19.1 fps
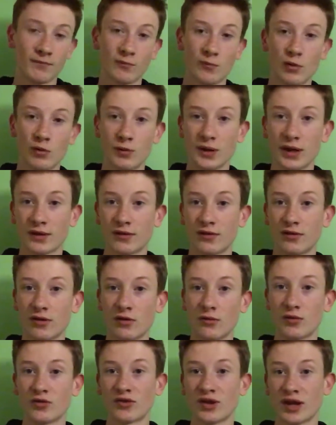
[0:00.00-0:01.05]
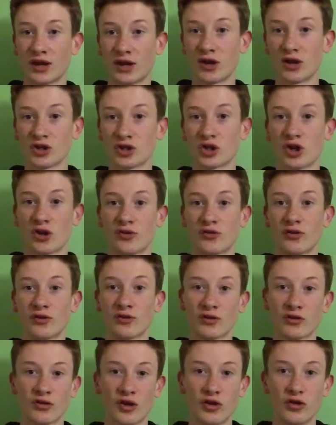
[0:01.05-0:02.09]
All we had to do was take our chances,
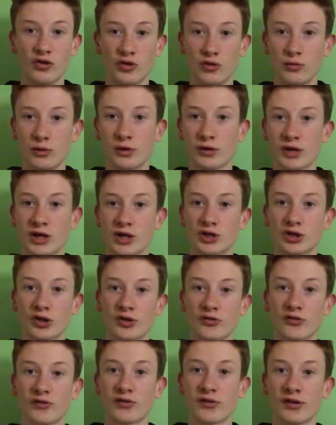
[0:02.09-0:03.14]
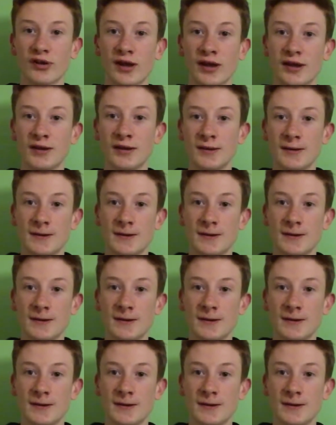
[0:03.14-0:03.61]
because I knew we would get chances today.